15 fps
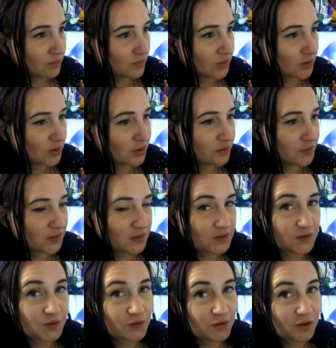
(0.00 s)
coffees
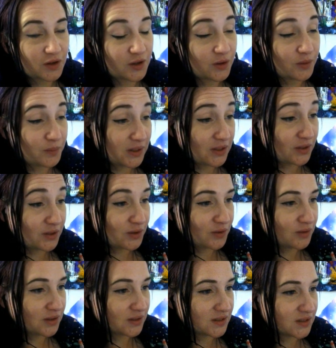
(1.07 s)
on our menu
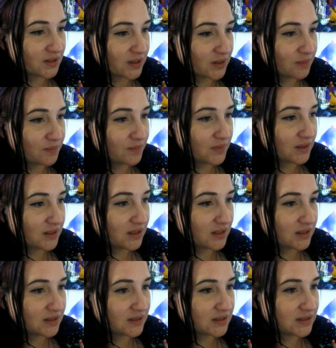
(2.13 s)
in time,
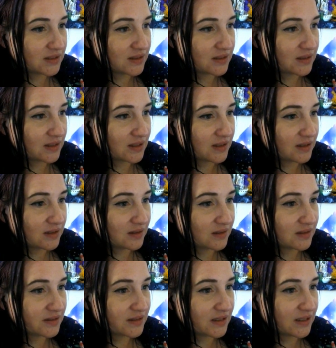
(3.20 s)
it
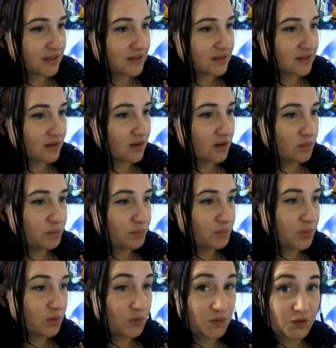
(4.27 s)
takes our
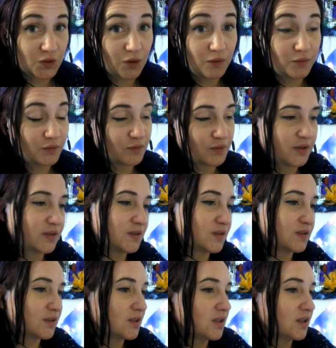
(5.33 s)
boost off of us.